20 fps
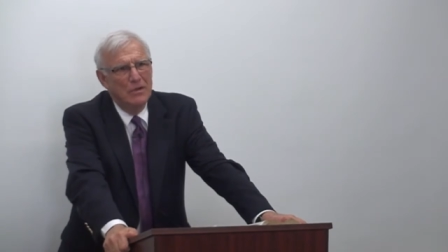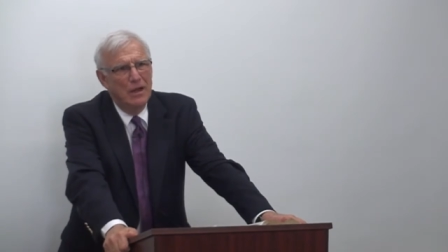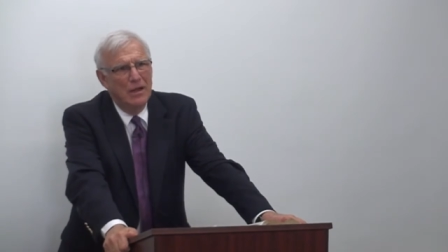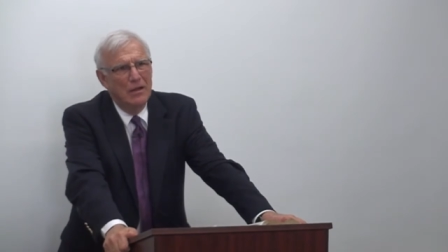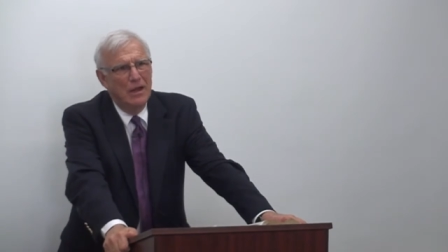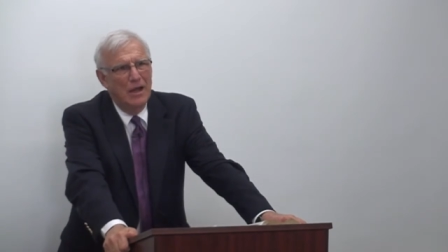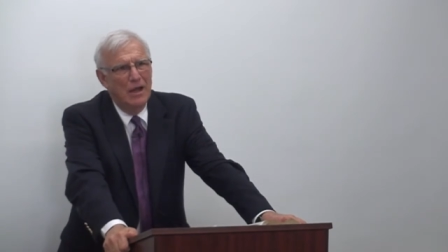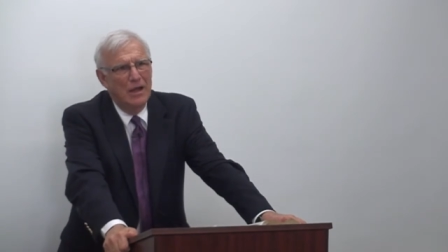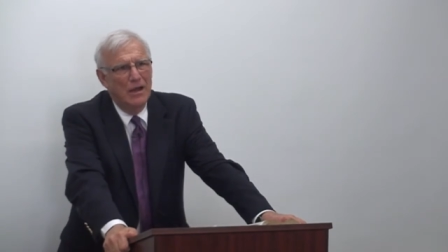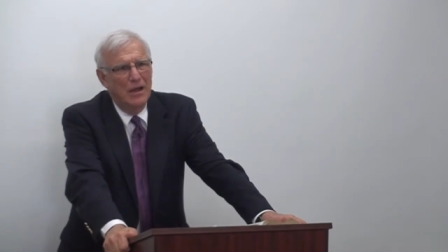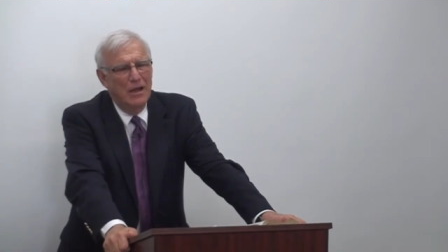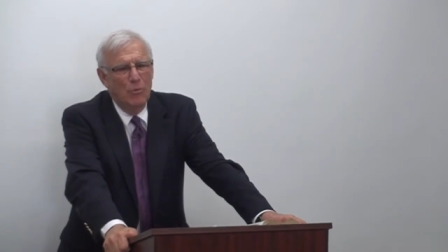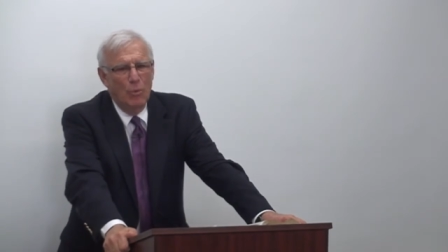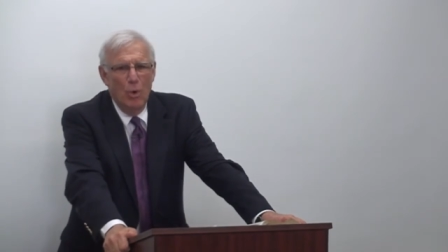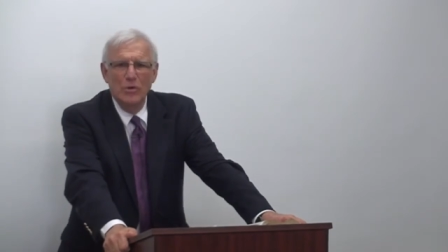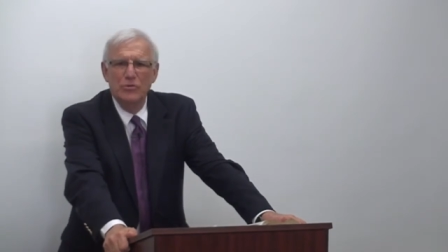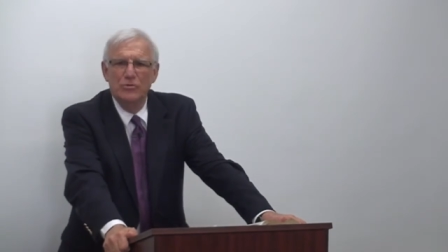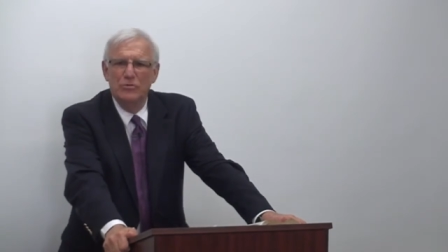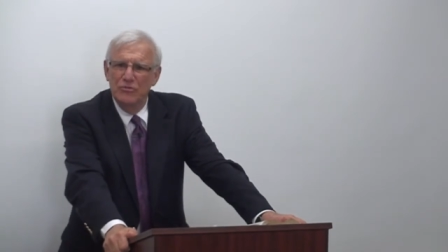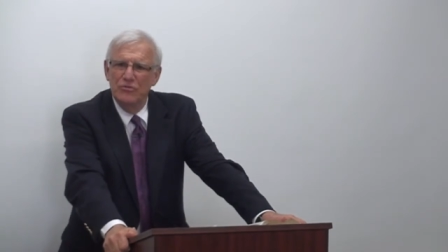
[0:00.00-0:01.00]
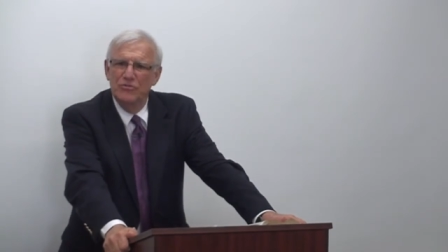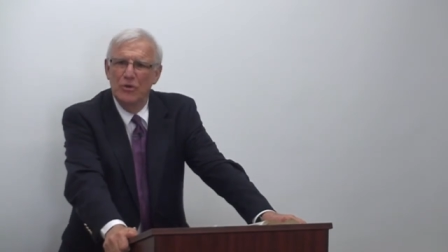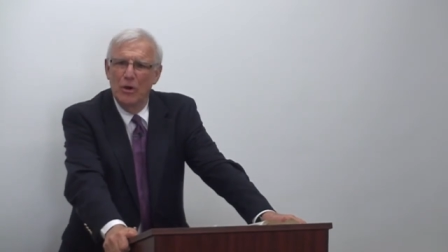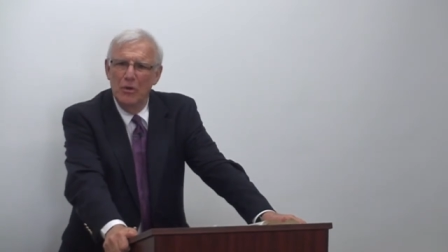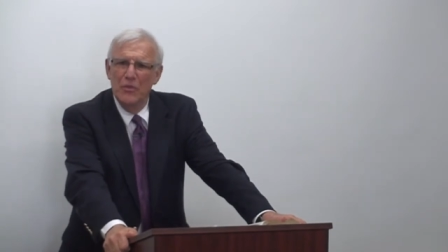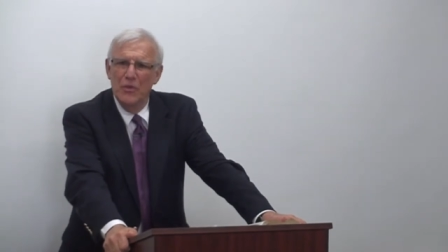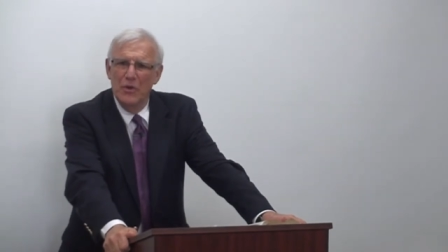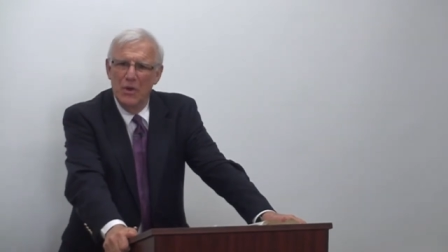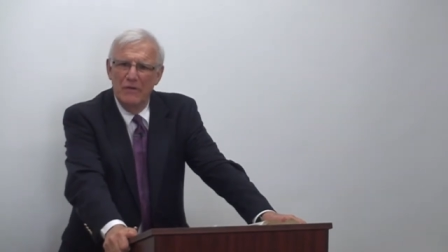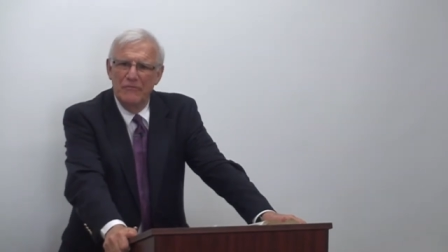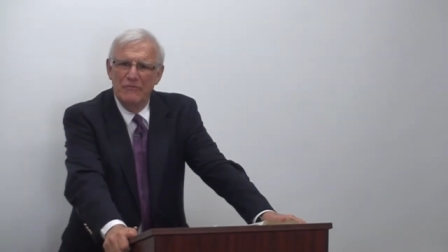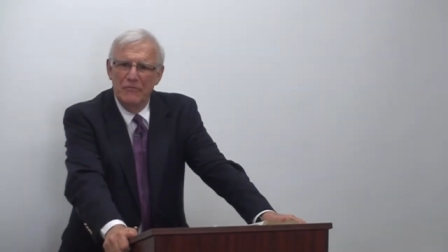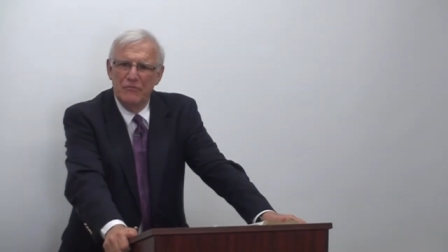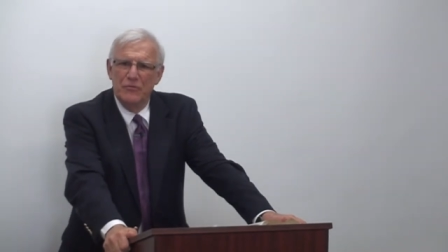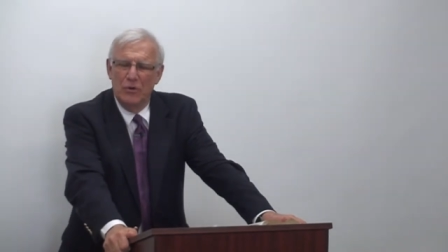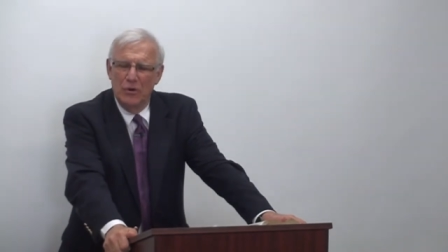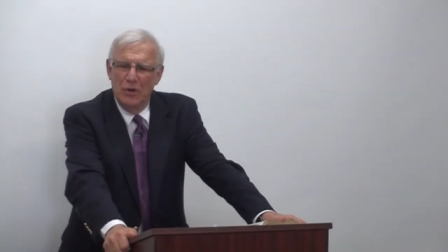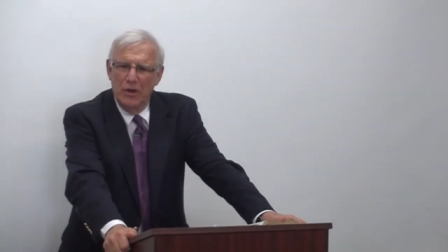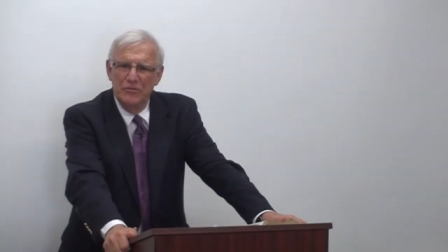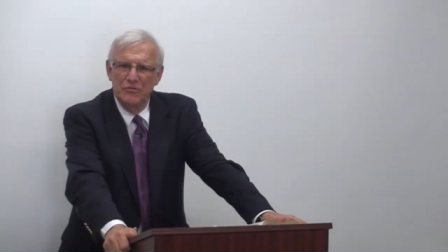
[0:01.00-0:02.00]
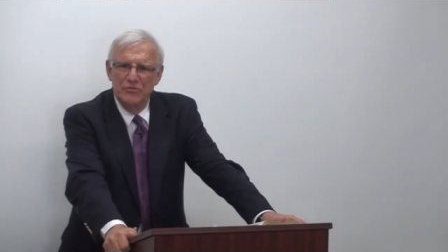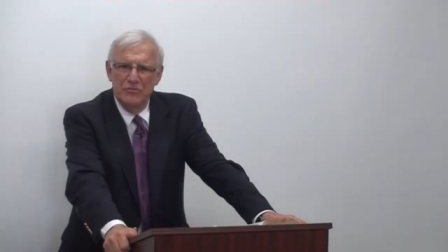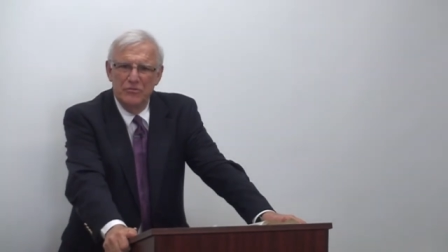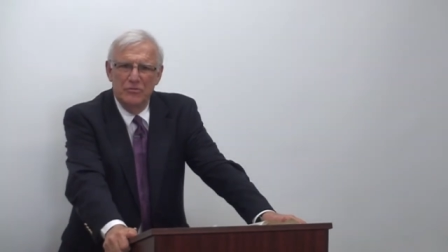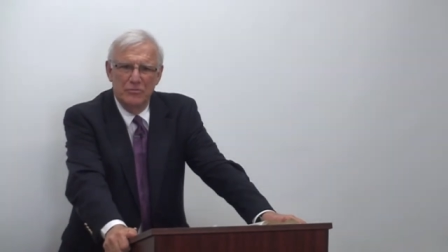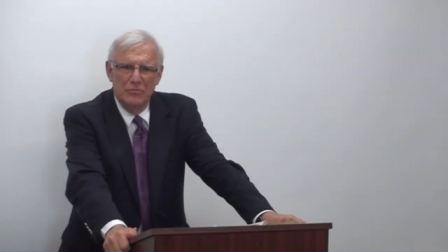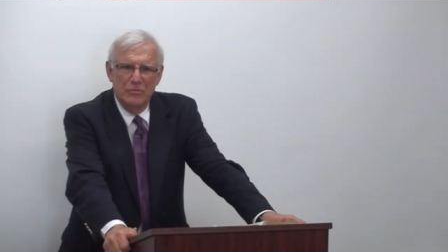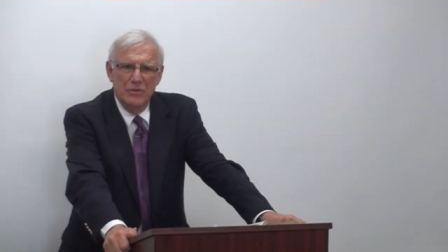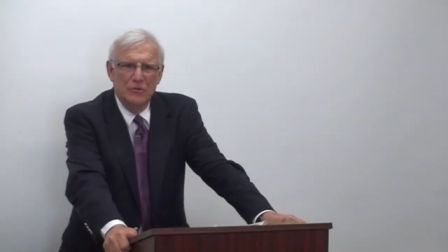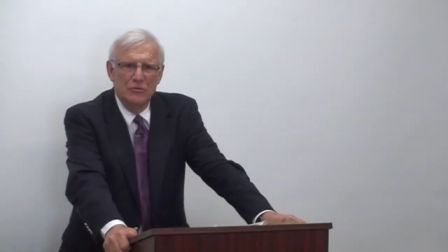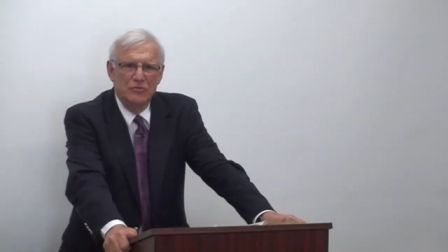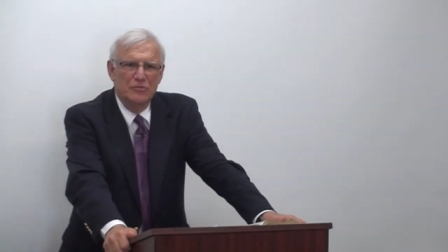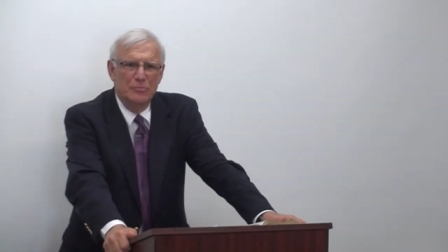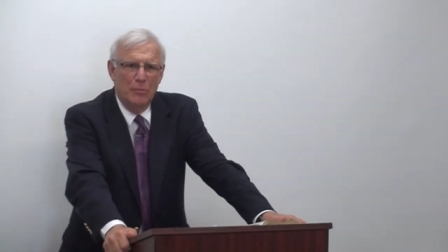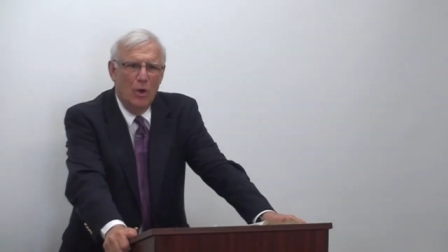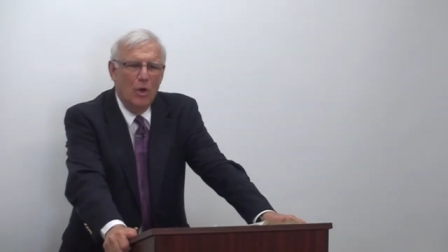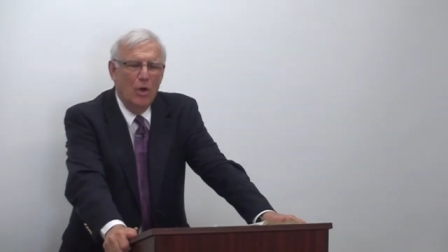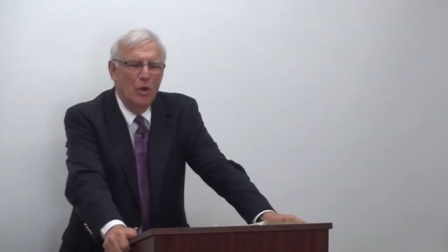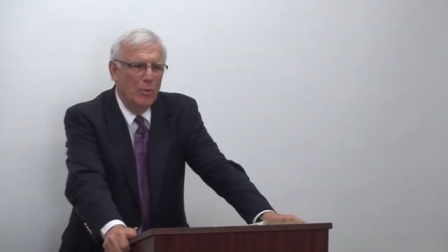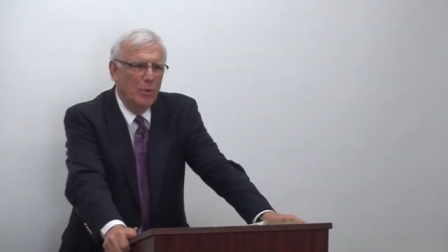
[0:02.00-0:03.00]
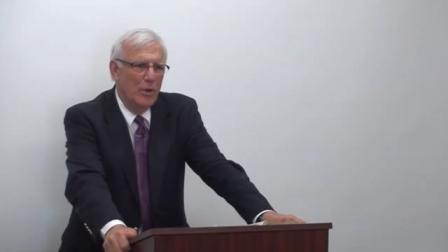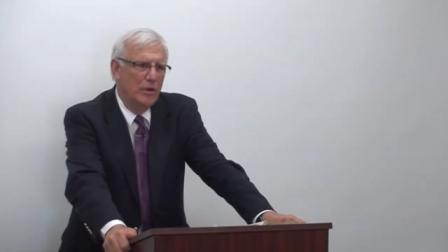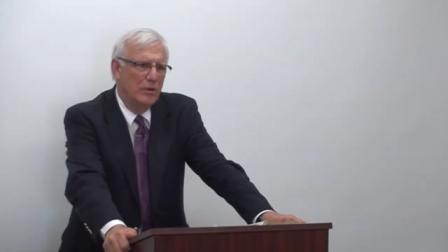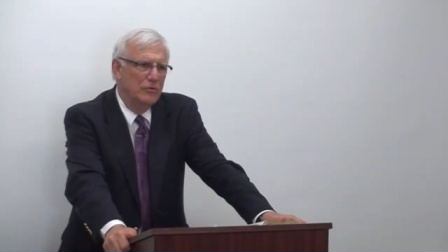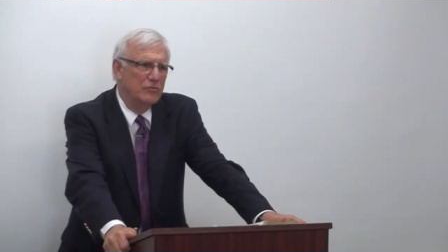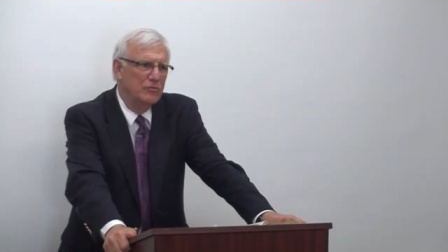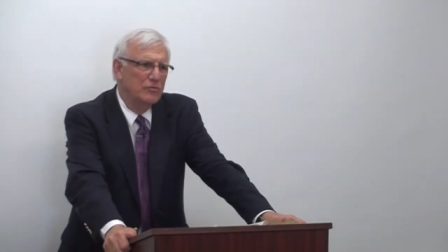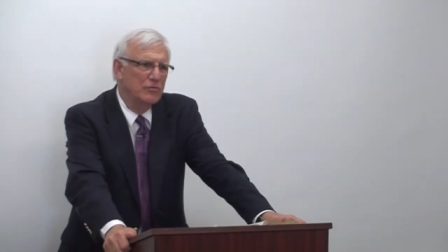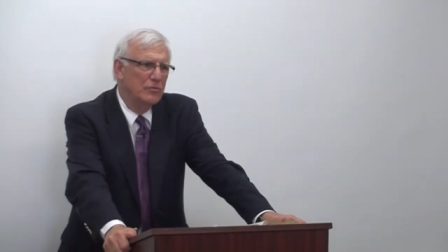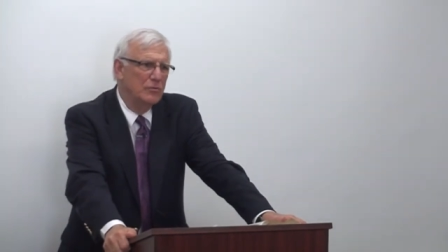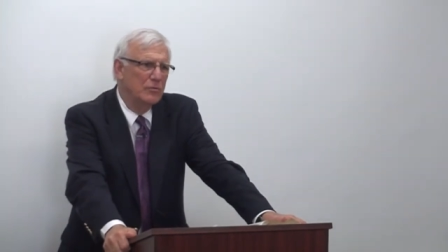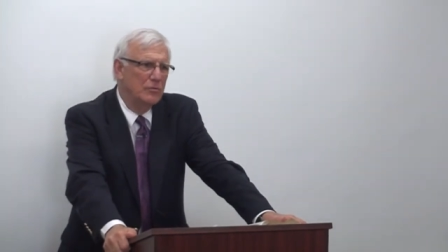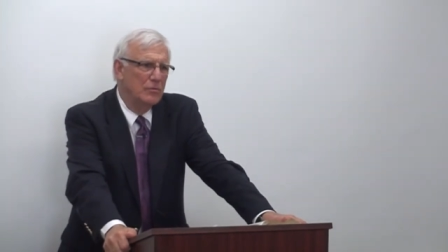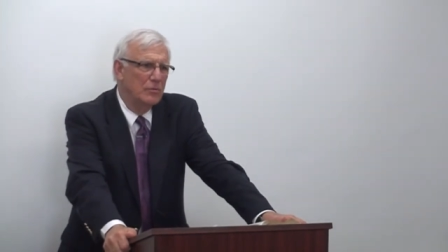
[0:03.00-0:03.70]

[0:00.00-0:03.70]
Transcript: I, I want to show the love of Christ in small ways,